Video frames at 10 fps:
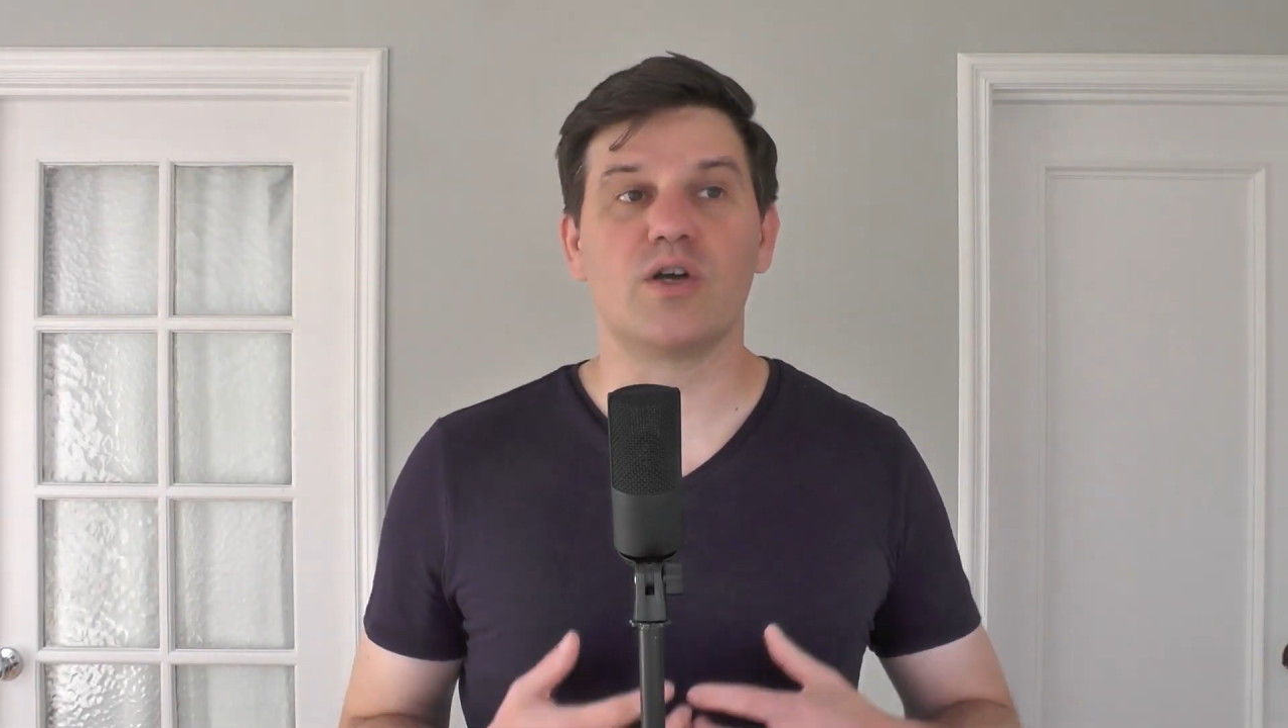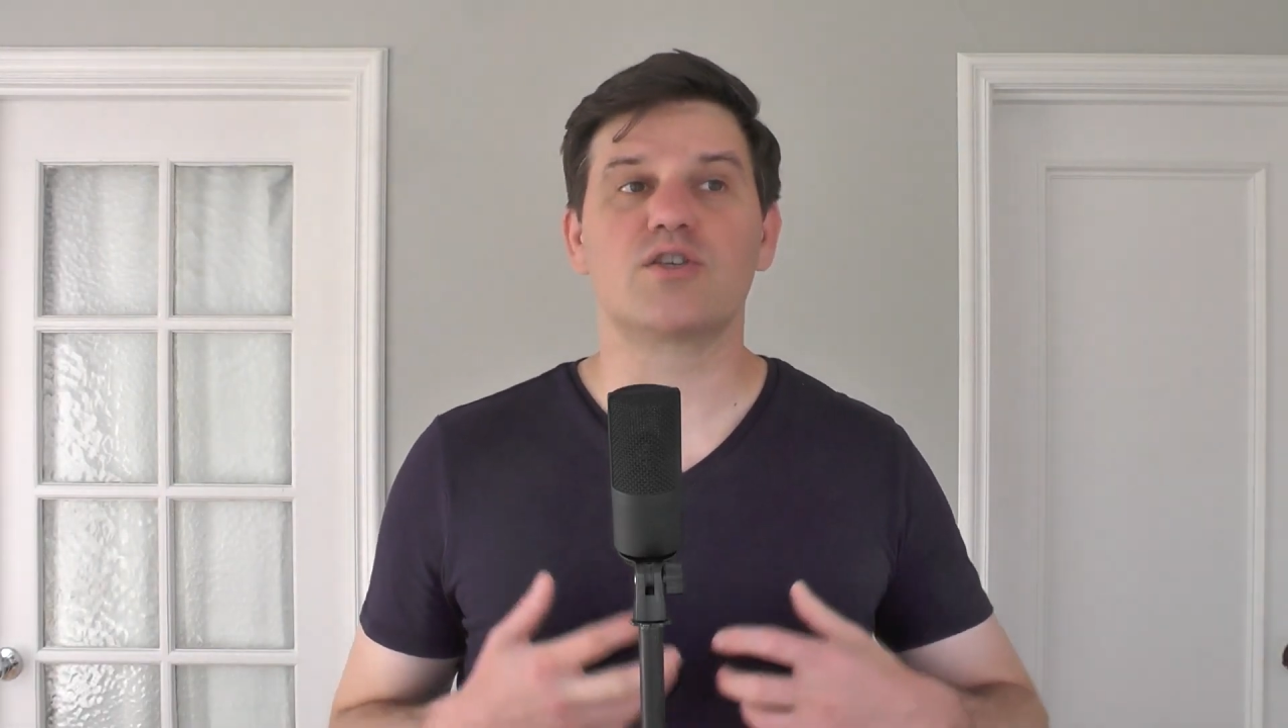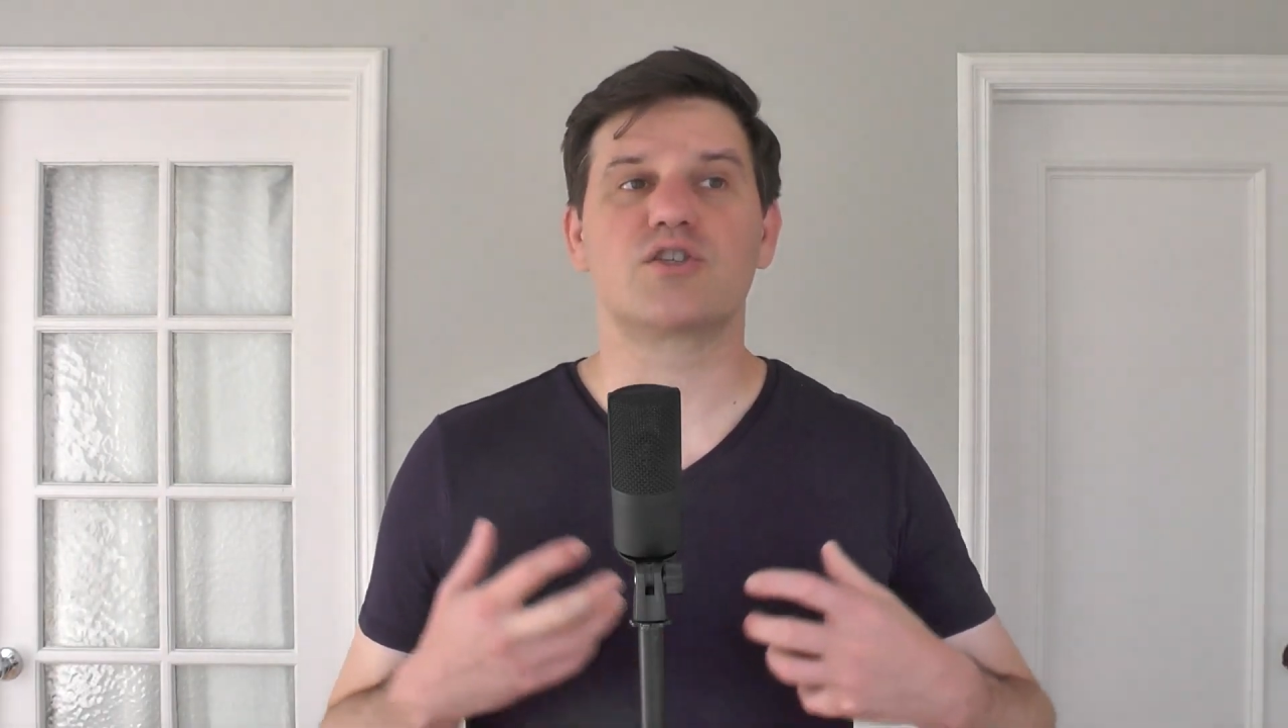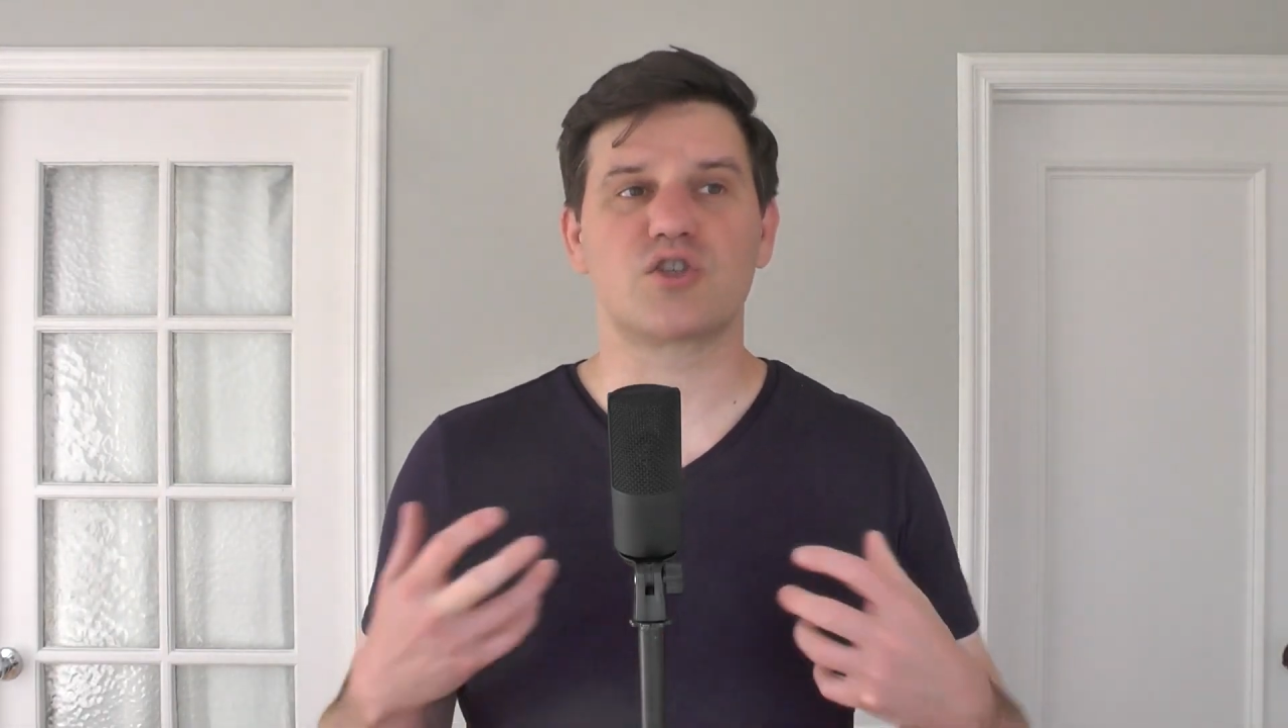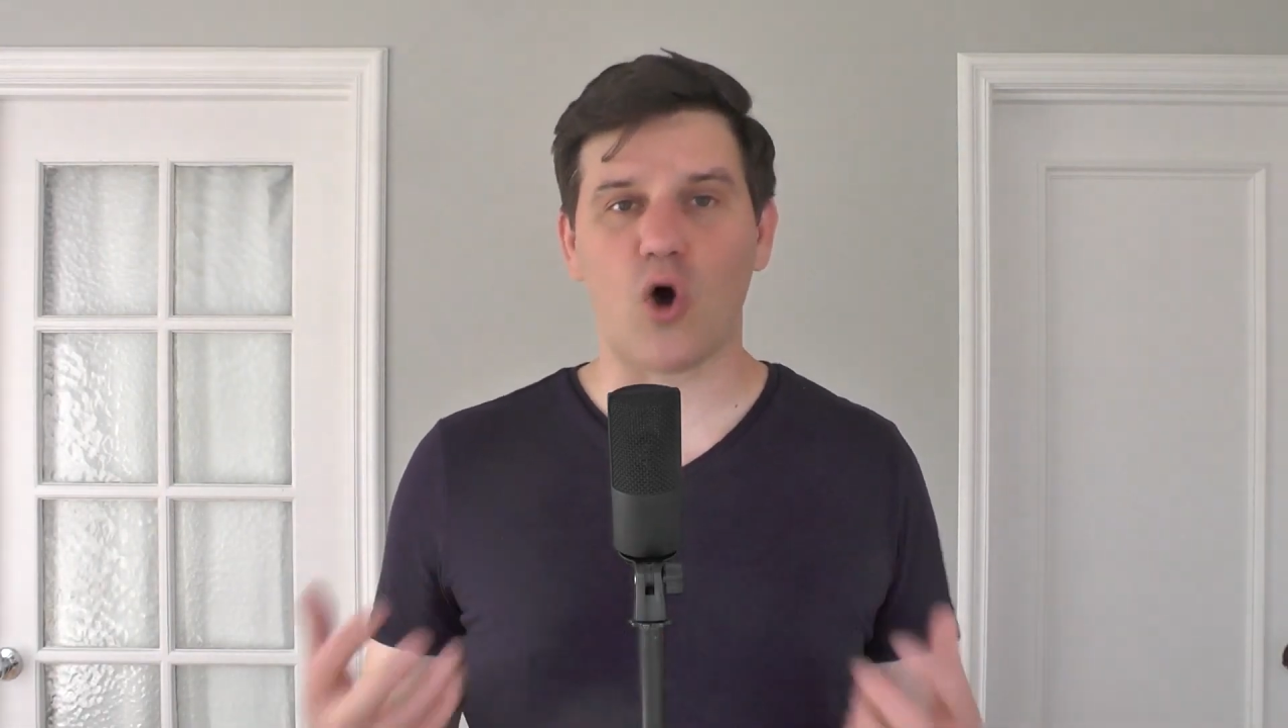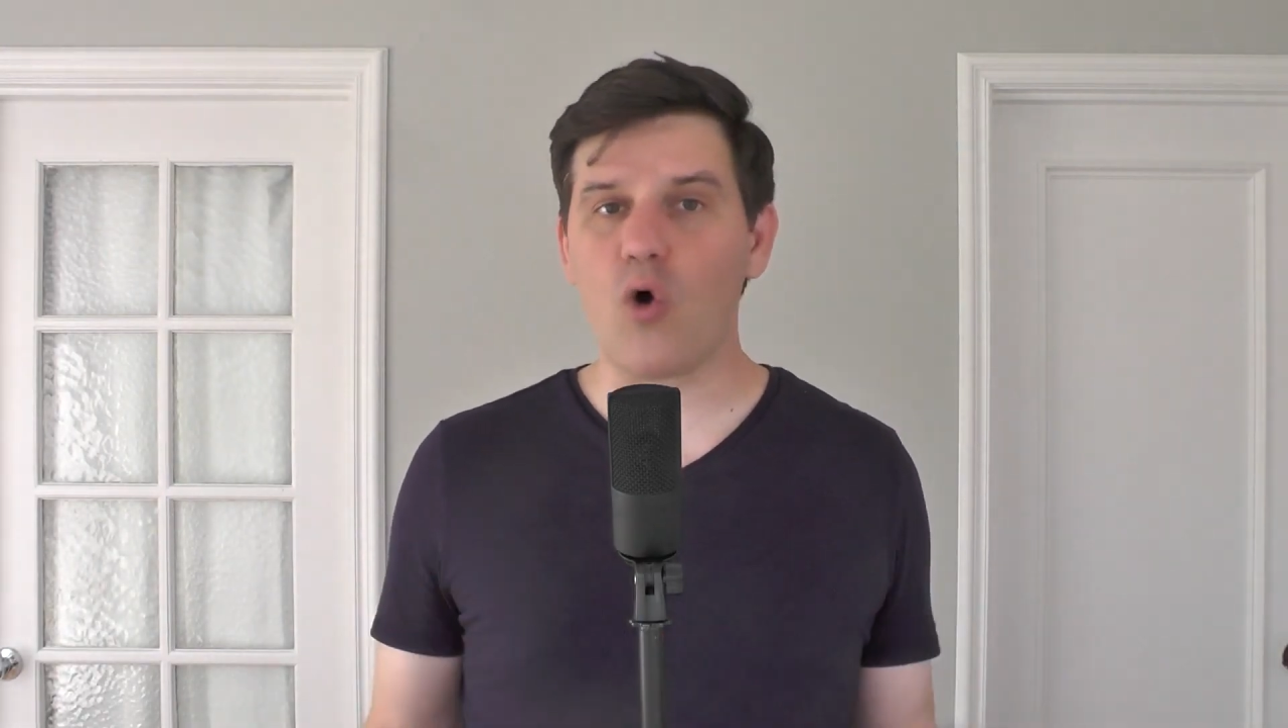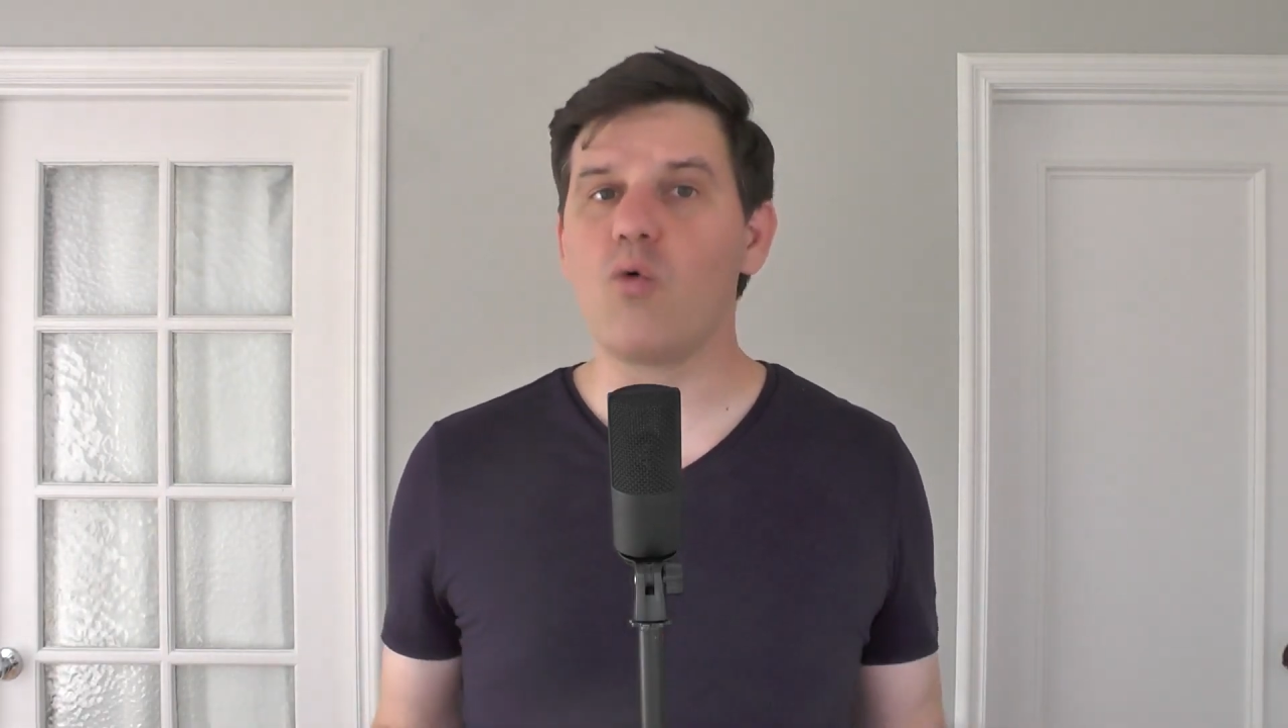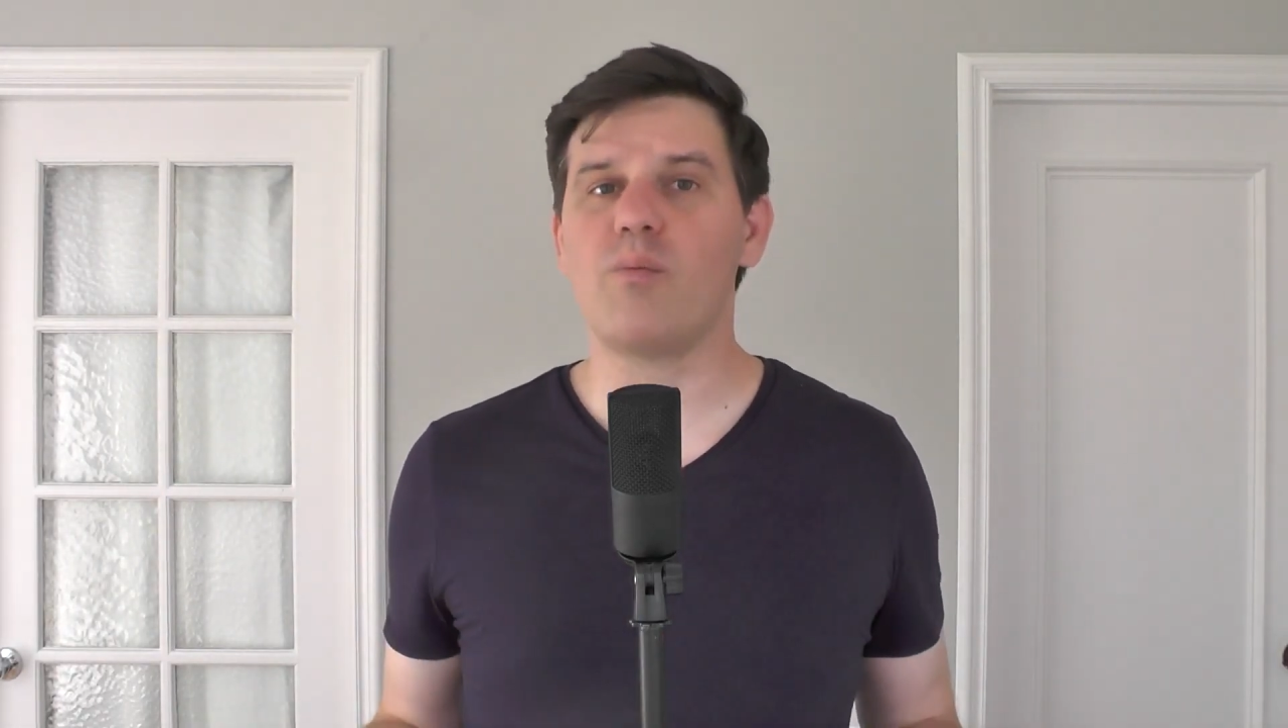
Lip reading: so